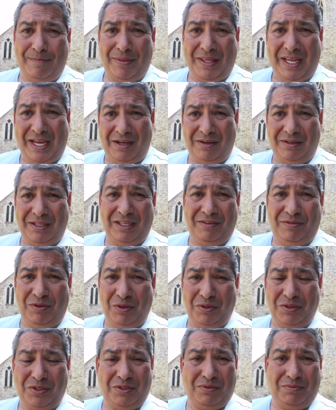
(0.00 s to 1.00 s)
Now, if
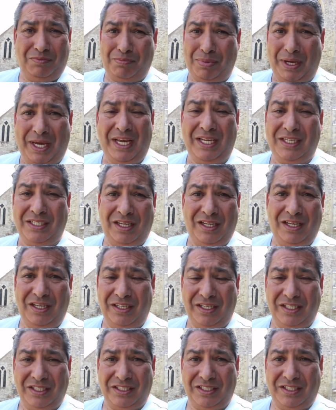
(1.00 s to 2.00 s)
you're paying to
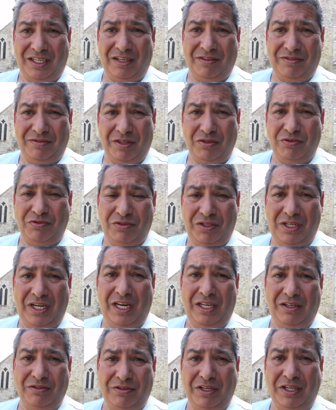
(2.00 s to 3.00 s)
learn this stuff,
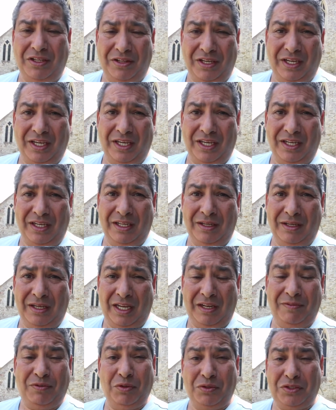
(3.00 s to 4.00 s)
really rethink it.
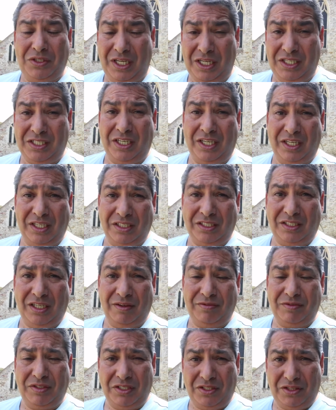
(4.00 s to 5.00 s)
And if you're teaching this
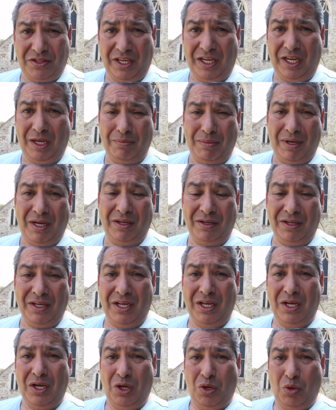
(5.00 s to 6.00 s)
stuff, just think about
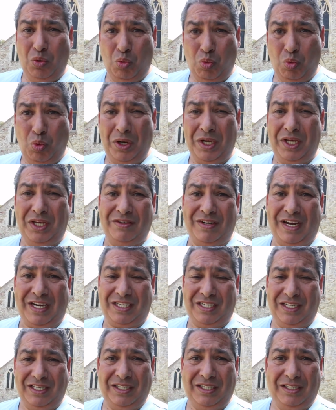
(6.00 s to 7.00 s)
what you're
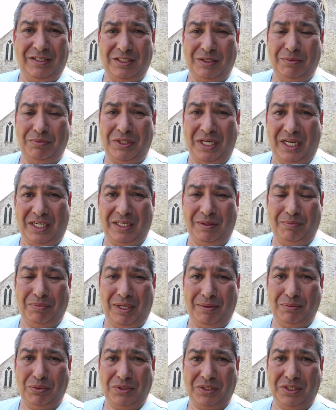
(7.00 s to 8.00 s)
actually subjecting
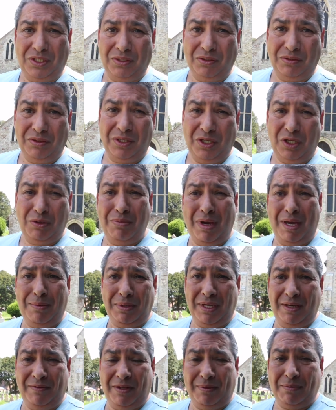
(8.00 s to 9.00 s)
people to. You may
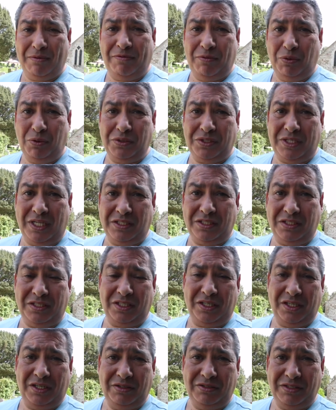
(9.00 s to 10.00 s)
be giving them a false sense of
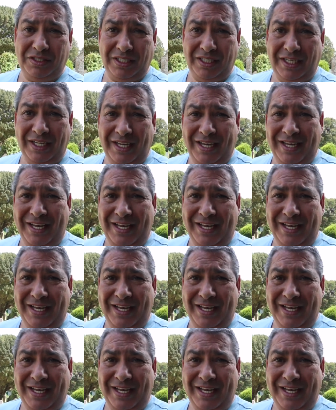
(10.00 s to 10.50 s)
security